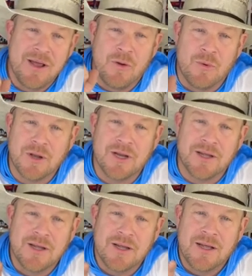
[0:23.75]
We're going to
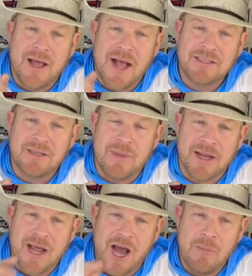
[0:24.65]

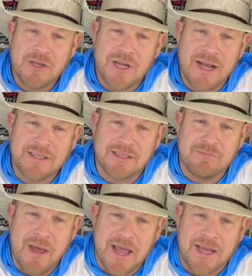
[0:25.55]
estimate how much ice is
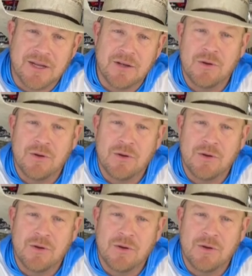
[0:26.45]
made